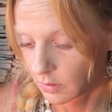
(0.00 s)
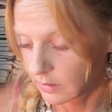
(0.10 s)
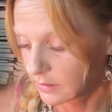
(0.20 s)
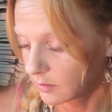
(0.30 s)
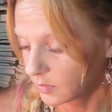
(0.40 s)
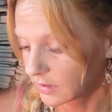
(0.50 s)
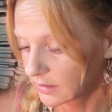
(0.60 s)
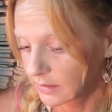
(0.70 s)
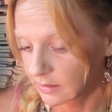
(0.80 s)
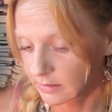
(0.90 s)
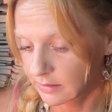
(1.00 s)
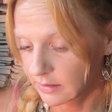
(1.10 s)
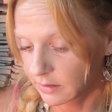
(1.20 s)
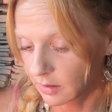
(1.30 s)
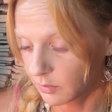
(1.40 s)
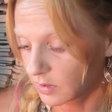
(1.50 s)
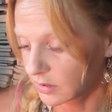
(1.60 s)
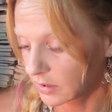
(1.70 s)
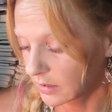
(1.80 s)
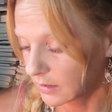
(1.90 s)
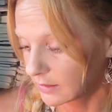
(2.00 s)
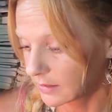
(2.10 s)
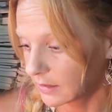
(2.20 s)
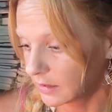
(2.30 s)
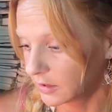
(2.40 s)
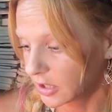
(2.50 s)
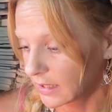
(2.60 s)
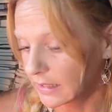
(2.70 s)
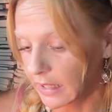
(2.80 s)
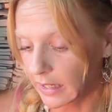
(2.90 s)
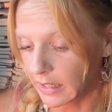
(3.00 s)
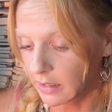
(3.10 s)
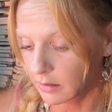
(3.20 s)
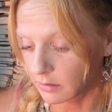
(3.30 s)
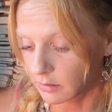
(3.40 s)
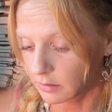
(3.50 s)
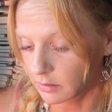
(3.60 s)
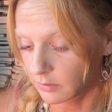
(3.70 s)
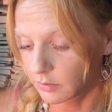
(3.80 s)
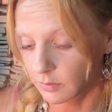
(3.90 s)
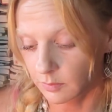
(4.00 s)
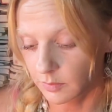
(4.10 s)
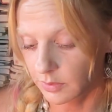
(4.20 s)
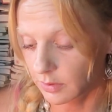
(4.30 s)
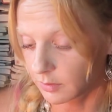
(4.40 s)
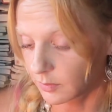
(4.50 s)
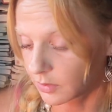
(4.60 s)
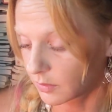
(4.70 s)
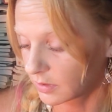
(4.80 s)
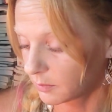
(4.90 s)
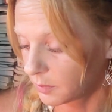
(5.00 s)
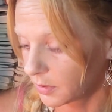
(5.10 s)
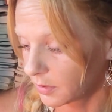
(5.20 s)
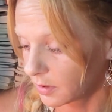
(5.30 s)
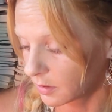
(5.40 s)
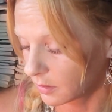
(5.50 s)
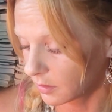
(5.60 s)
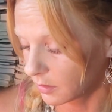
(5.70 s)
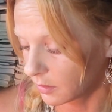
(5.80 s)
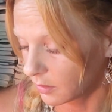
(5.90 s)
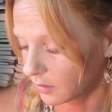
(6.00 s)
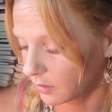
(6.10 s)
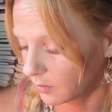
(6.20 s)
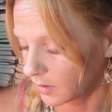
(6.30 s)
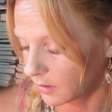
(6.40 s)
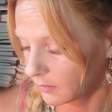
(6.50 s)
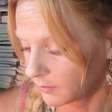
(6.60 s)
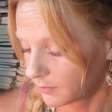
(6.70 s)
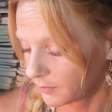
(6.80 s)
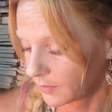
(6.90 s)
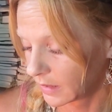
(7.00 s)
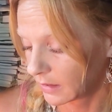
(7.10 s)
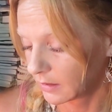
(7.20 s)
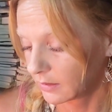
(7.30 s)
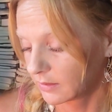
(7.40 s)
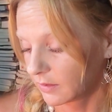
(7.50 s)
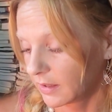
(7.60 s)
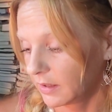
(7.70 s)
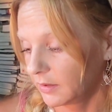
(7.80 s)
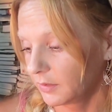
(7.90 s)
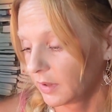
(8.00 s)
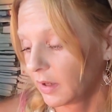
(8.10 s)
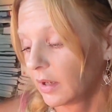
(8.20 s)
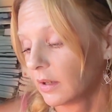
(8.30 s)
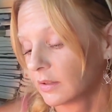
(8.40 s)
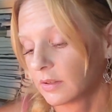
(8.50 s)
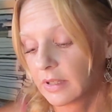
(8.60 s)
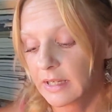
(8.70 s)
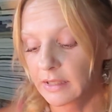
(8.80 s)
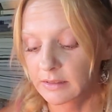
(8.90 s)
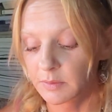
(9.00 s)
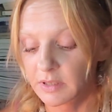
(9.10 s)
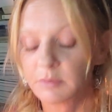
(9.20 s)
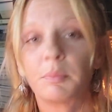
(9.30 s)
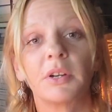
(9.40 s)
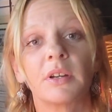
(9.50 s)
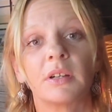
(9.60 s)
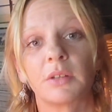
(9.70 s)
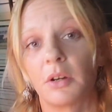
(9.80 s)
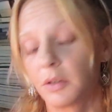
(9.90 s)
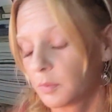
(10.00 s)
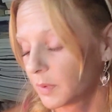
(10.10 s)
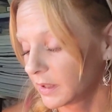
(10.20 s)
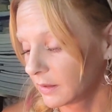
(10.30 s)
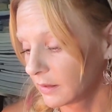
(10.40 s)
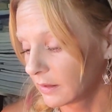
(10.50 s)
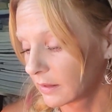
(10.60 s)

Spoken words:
number 16, which is a Jenny Hale. No, we're not. We're going to Bernard Irwin. Sorry, here. So the next one is Bernard Irwin,